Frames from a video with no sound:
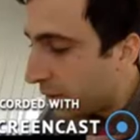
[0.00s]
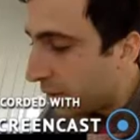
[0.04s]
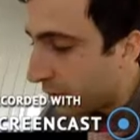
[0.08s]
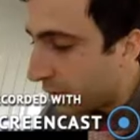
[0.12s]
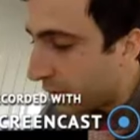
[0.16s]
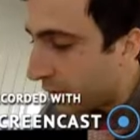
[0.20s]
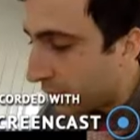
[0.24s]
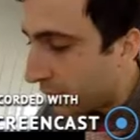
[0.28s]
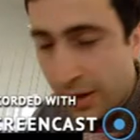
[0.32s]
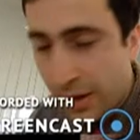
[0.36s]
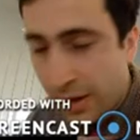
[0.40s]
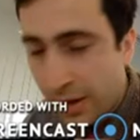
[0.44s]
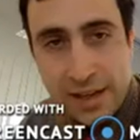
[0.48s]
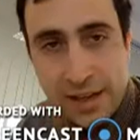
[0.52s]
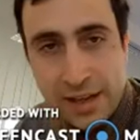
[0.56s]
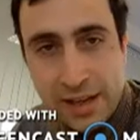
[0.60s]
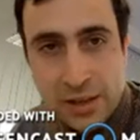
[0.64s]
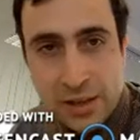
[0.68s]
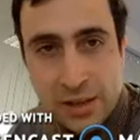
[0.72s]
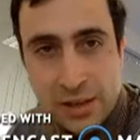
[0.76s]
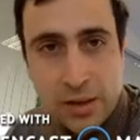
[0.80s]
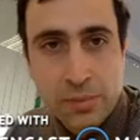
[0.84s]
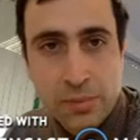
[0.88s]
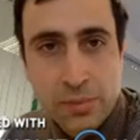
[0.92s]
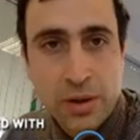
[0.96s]
divide that
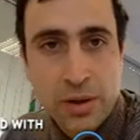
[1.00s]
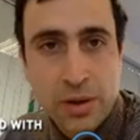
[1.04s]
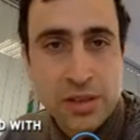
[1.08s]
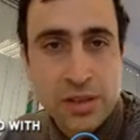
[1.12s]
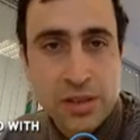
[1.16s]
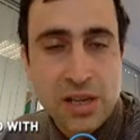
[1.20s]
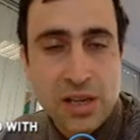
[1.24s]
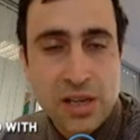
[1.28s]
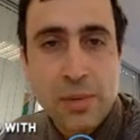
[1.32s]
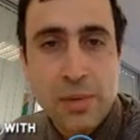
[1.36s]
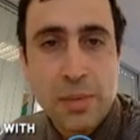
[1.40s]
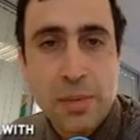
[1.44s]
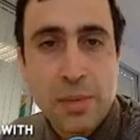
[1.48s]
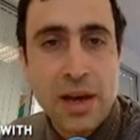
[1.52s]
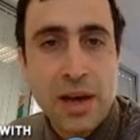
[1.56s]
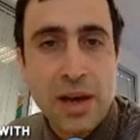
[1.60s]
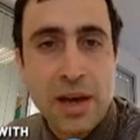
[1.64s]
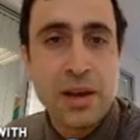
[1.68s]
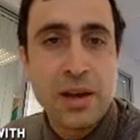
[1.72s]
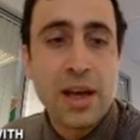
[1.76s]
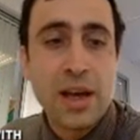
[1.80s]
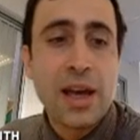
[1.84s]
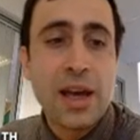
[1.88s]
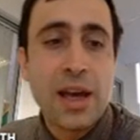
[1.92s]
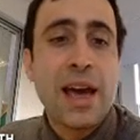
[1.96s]
side by the same amount,
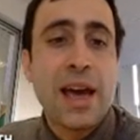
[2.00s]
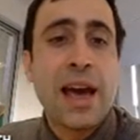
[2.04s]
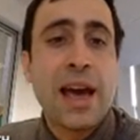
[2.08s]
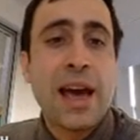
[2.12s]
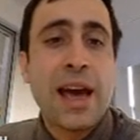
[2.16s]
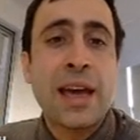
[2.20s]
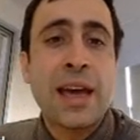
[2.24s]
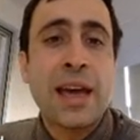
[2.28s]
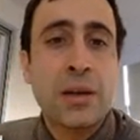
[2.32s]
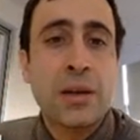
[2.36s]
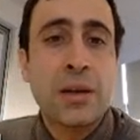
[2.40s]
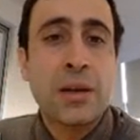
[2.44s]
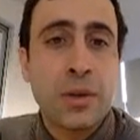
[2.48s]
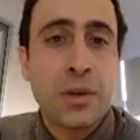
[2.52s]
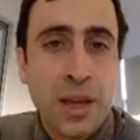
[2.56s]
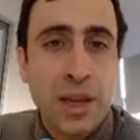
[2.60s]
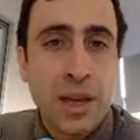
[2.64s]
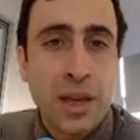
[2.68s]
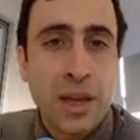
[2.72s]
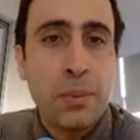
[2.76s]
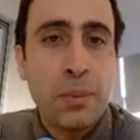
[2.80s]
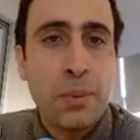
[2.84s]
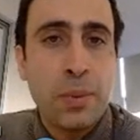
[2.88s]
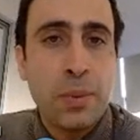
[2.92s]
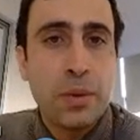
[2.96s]
and it'll
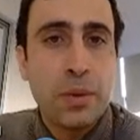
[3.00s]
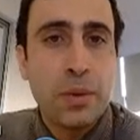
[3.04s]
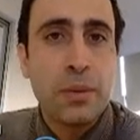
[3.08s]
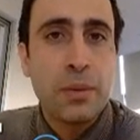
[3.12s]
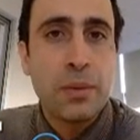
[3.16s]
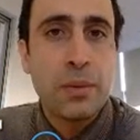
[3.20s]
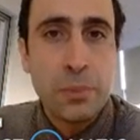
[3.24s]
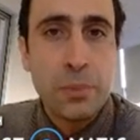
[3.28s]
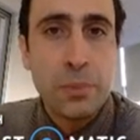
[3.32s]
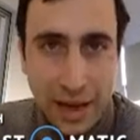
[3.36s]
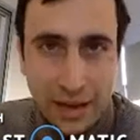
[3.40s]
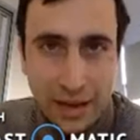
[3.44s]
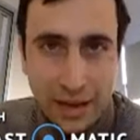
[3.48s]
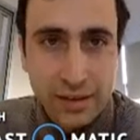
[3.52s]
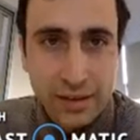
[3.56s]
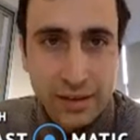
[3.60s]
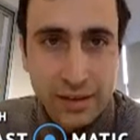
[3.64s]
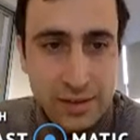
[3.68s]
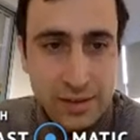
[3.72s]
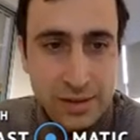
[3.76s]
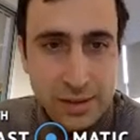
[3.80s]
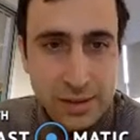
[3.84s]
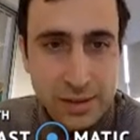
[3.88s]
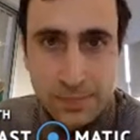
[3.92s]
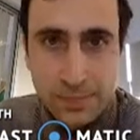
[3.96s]
keep
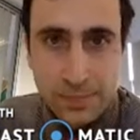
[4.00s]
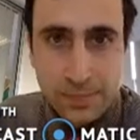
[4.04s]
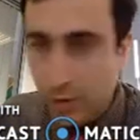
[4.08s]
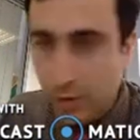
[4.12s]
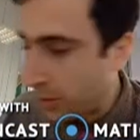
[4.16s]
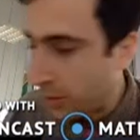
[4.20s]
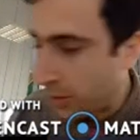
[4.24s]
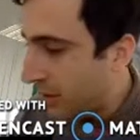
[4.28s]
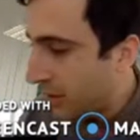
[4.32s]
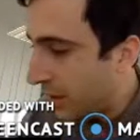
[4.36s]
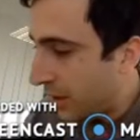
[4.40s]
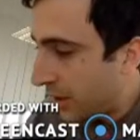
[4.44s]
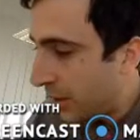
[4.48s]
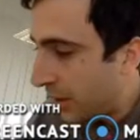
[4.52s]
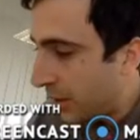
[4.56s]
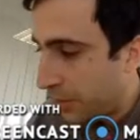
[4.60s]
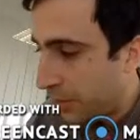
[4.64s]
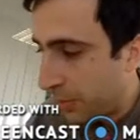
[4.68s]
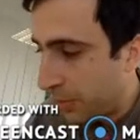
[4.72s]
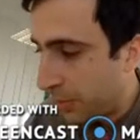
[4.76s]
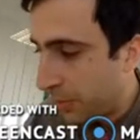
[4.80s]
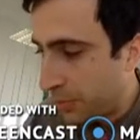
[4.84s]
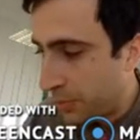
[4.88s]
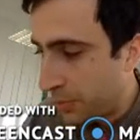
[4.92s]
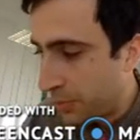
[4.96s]
balance. It'll keep
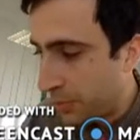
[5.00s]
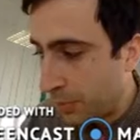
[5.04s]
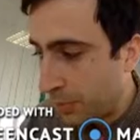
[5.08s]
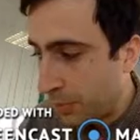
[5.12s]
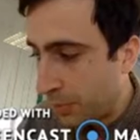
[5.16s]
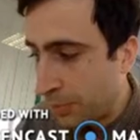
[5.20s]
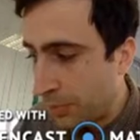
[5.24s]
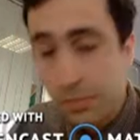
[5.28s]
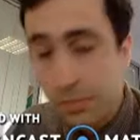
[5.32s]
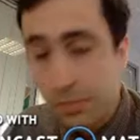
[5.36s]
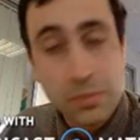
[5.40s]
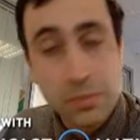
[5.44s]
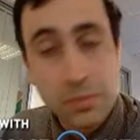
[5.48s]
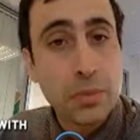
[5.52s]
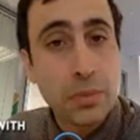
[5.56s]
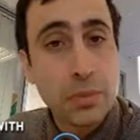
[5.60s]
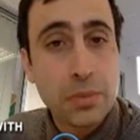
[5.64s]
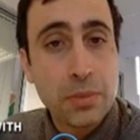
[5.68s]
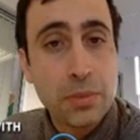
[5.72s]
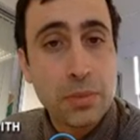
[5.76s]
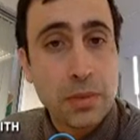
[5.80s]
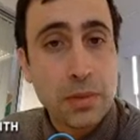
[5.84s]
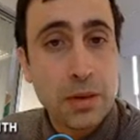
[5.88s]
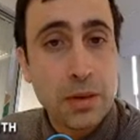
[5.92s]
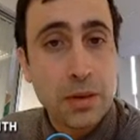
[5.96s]

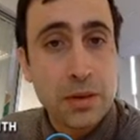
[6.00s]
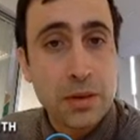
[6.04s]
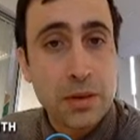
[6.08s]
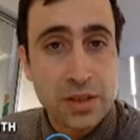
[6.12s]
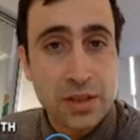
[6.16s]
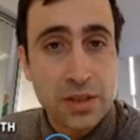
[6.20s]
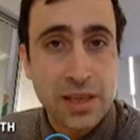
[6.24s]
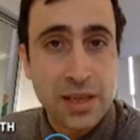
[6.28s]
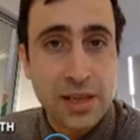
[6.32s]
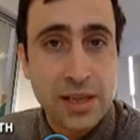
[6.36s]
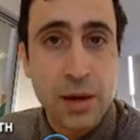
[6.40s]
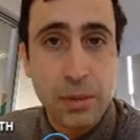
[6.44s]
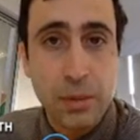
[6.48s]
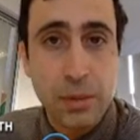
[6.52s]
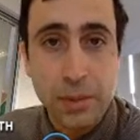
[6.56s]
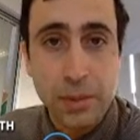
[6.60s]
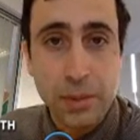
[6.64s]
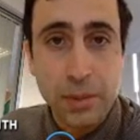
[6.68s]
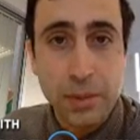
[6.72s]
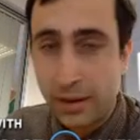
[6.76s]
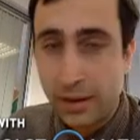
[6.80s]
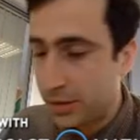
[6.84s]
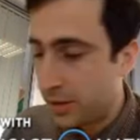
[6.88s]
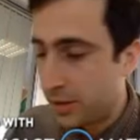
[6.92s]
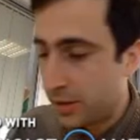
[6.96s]
the scale
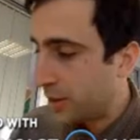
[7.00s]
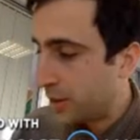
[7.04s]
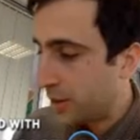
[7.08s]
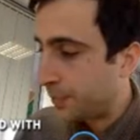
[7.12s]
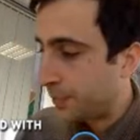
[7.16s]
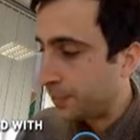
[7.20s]
balanced.